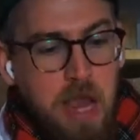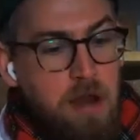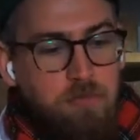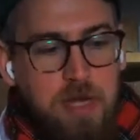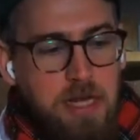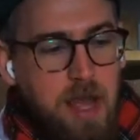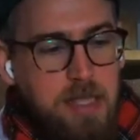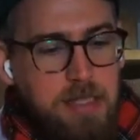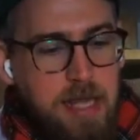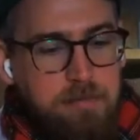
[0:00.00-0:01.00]
And I really
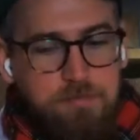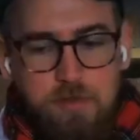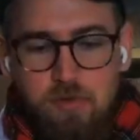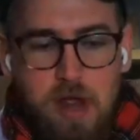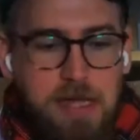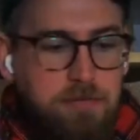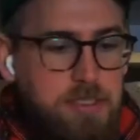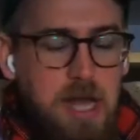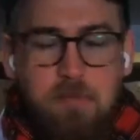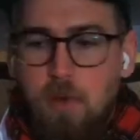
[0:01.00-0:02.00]
like that. Great.
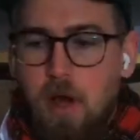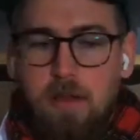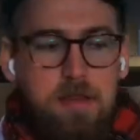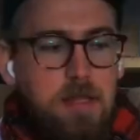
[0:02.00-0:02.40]
Tunworth.